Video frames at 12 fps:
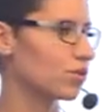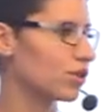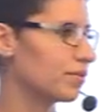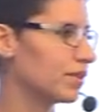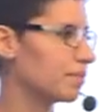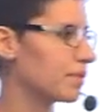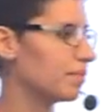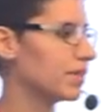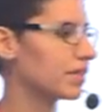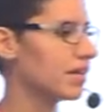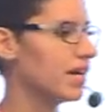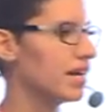whether the
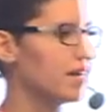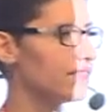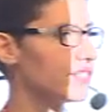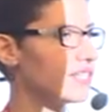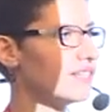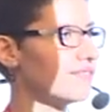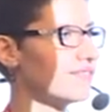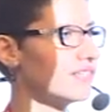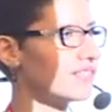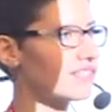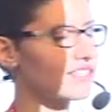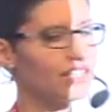period,
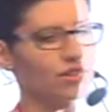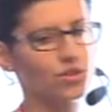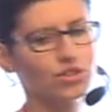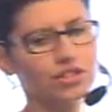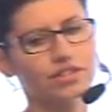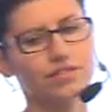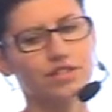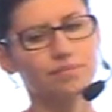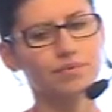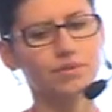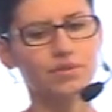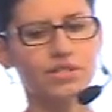the
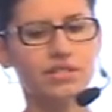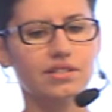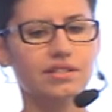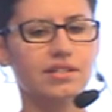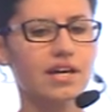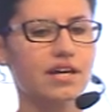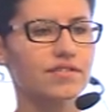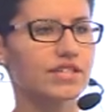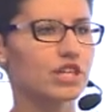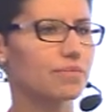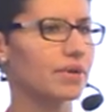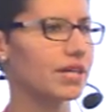time
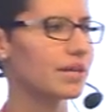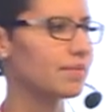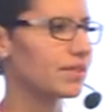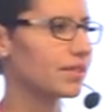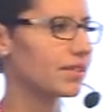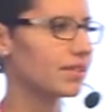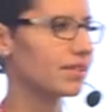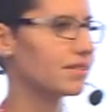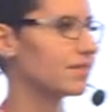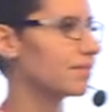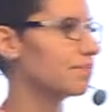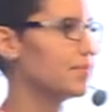zone has been
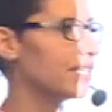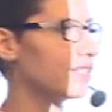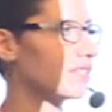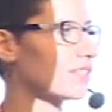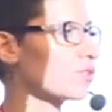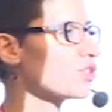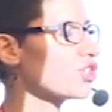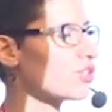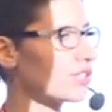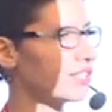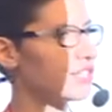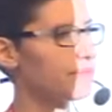properly selected,
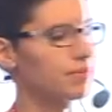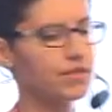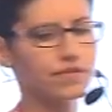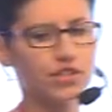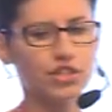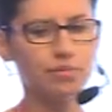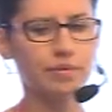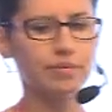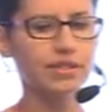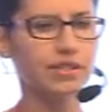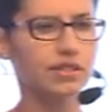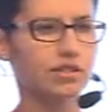and if
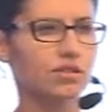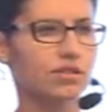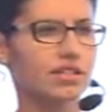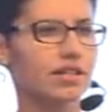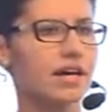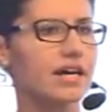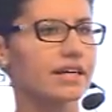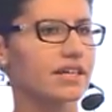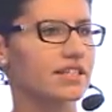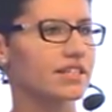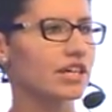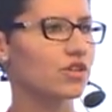all the parameters
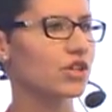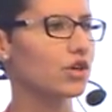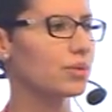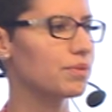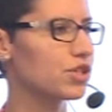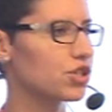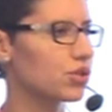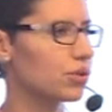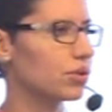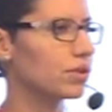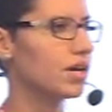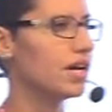have been transmitted
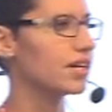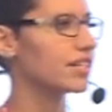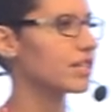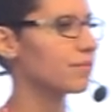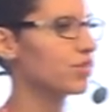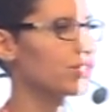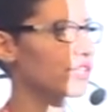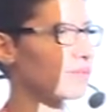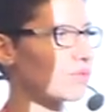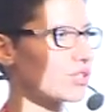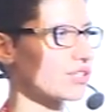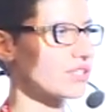properly.
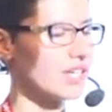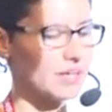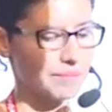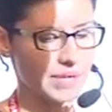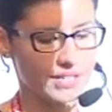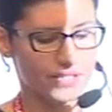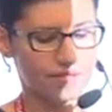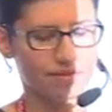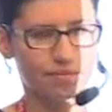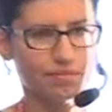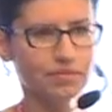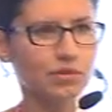I know
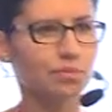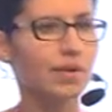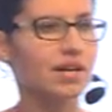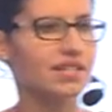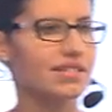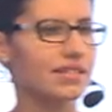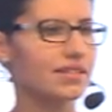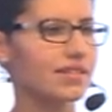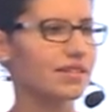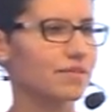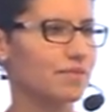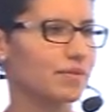that
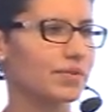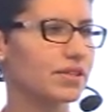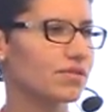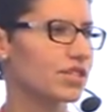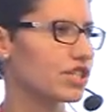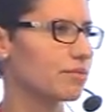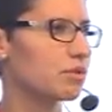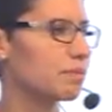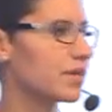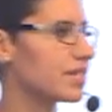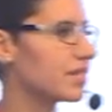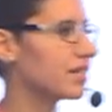developers
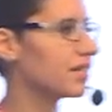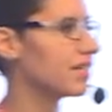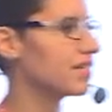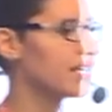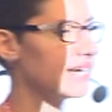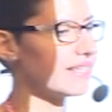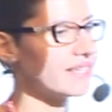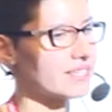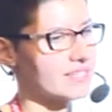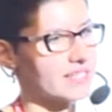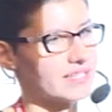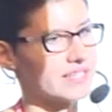can
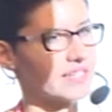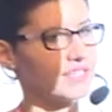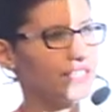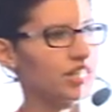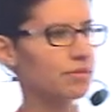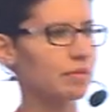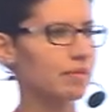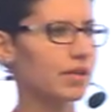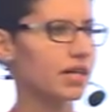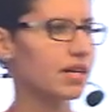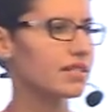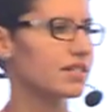do a bug,